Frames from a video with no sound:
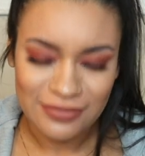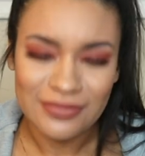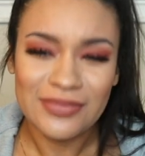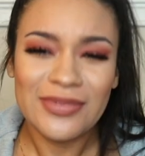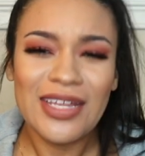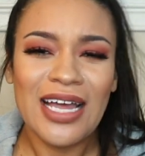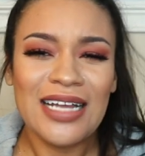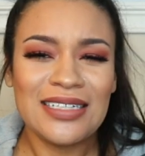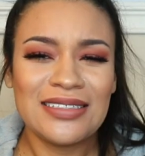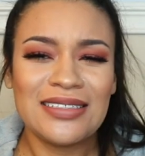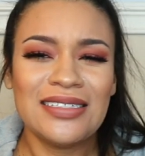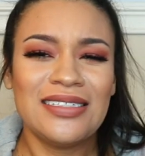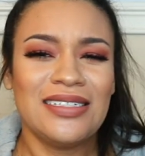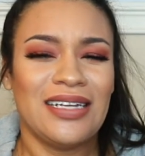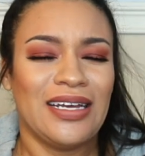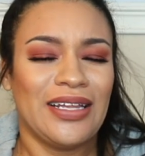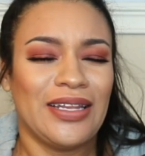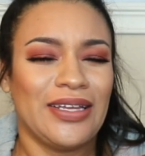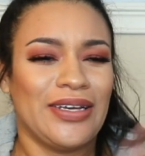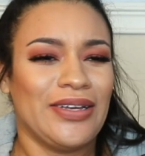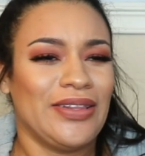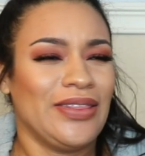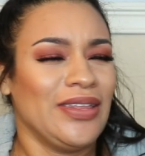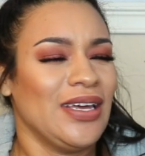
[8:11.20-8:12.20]
That's
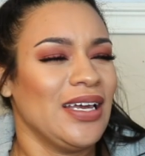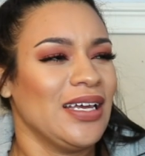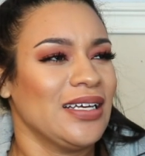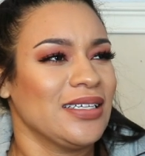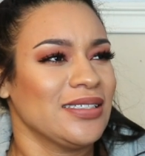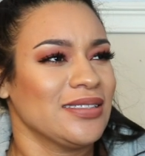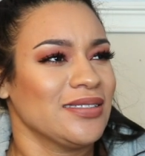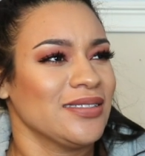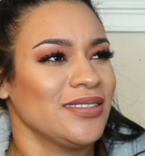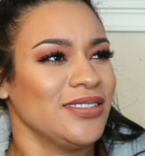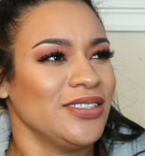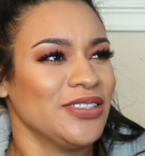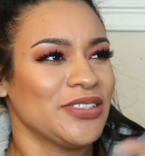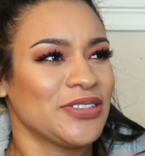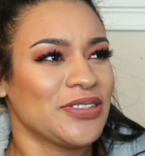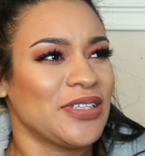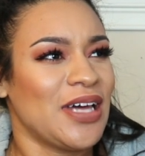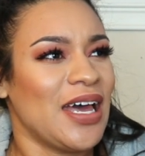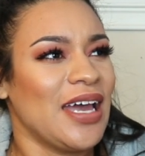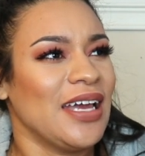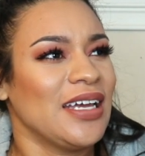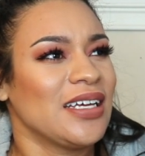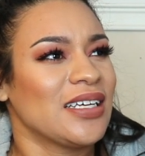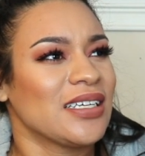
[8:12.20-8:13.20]
another thing. You're
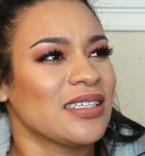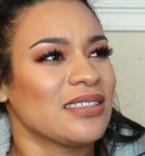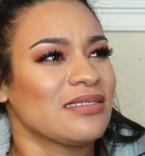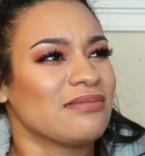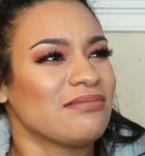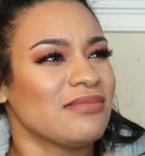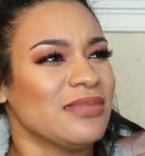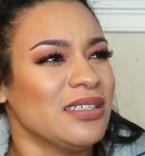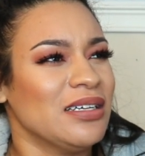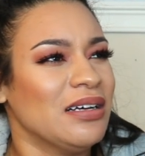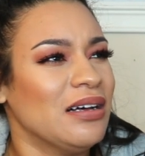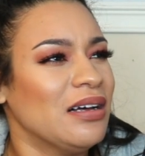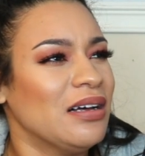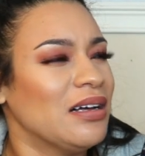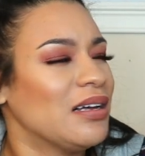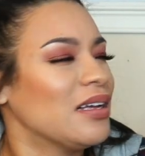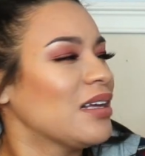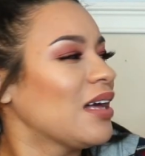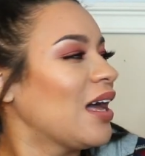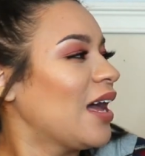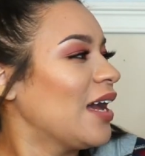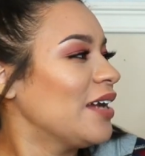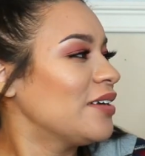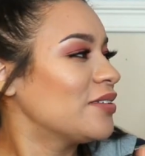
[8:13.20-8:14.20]
like,
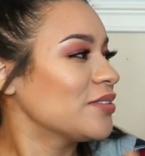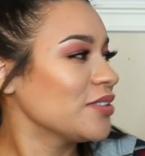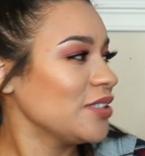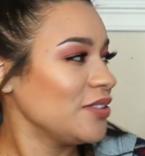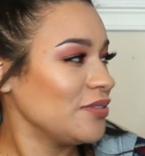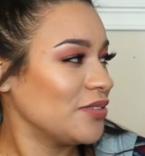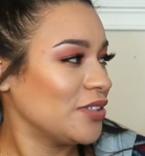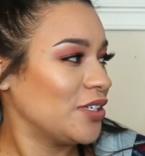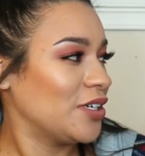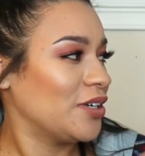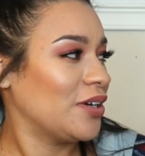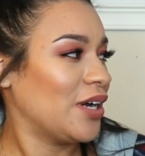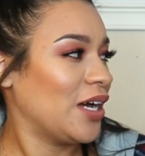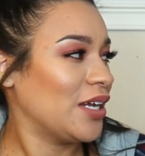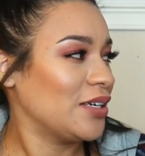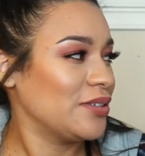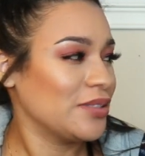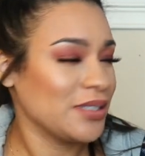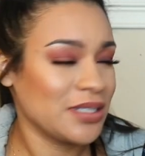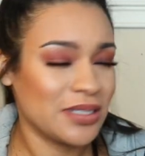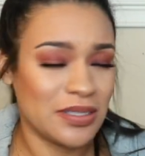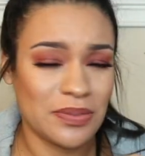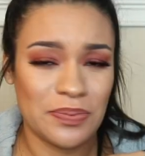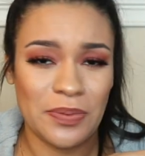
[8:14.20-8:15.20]
I don't even know how
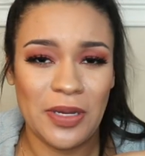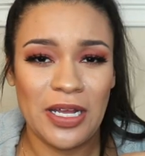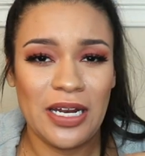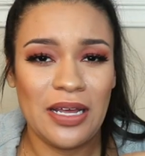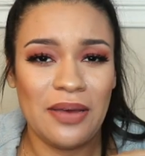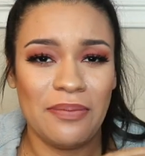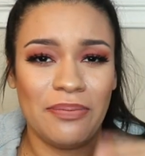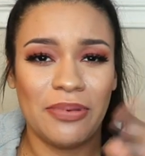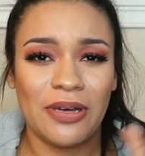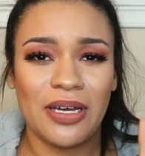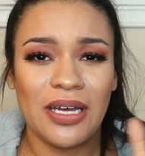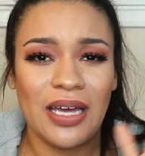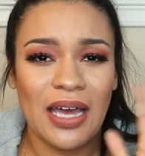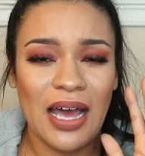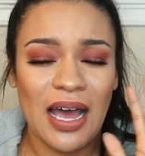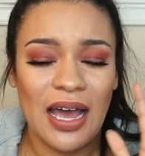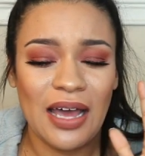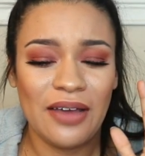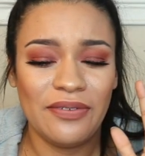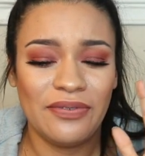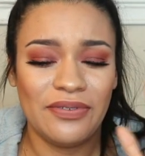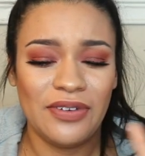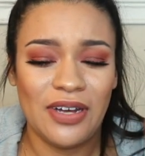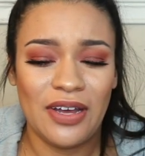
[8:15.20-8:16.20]
to explain it, but
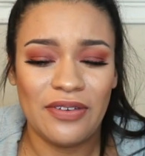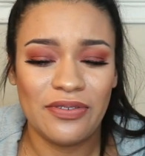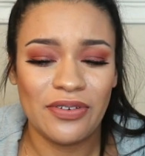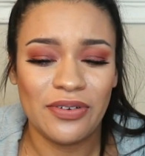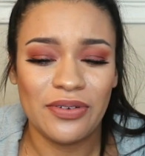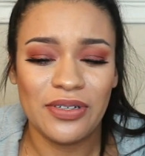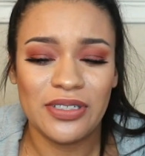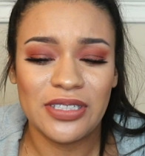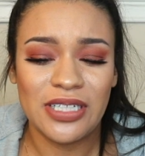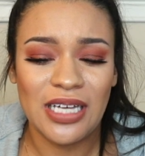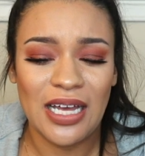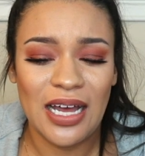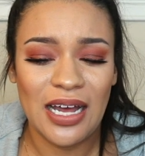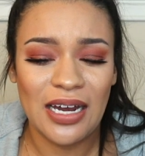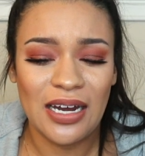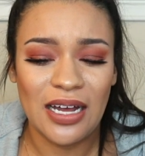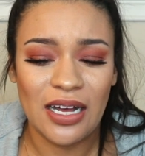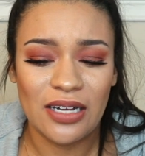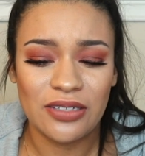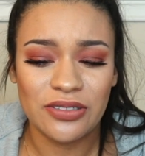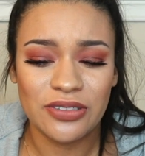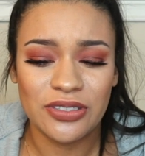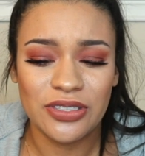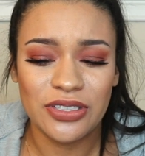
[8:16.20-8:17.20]
I've never really had
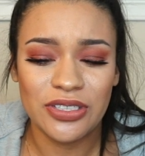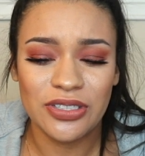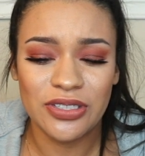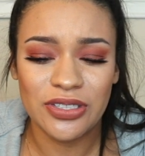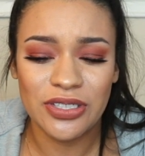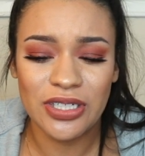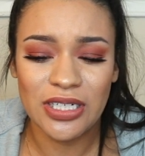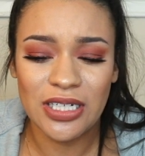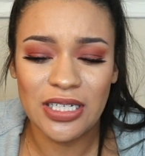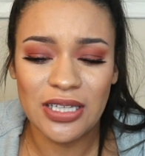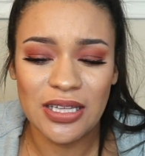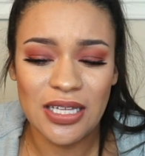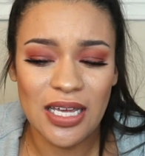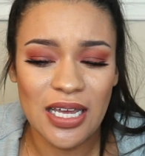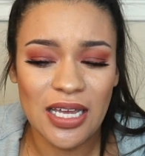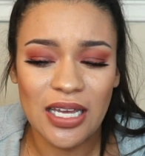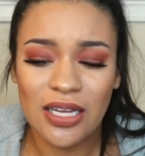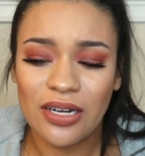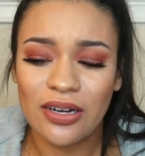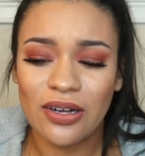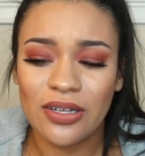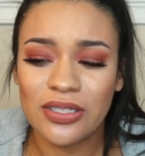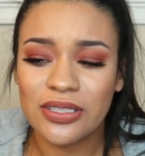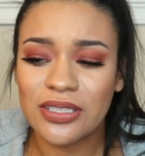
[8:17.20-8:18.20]
allergies or anything,
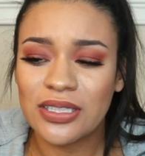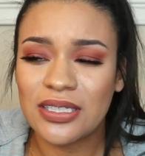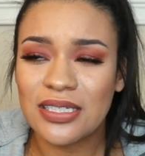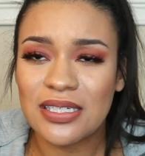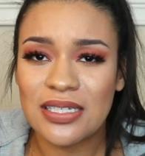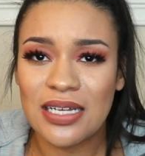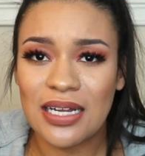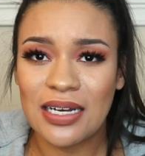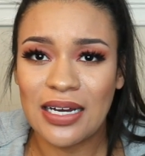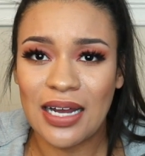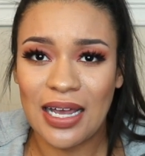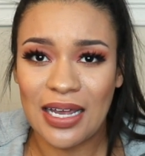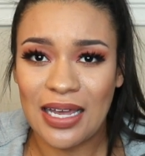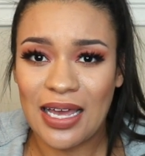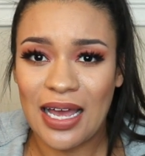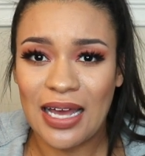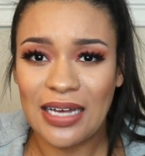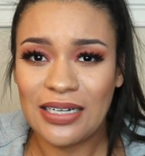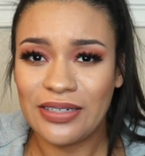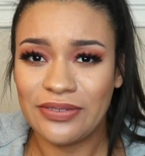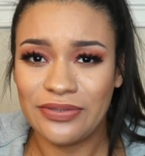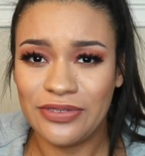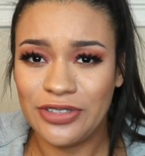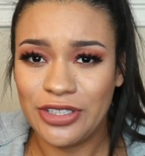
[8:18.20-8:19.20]
and all of a sudden I
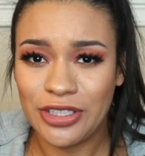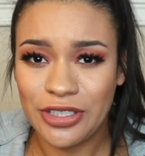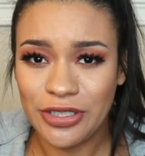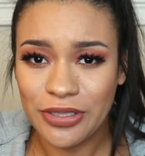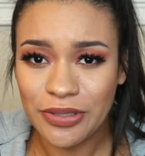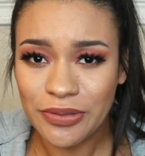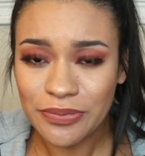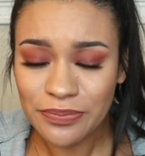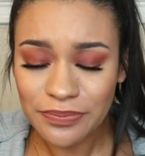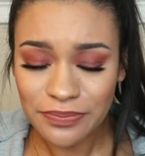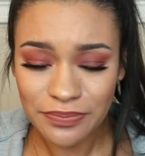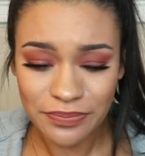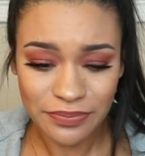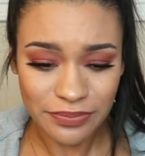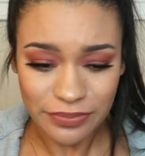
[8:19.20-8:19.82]
kind of do.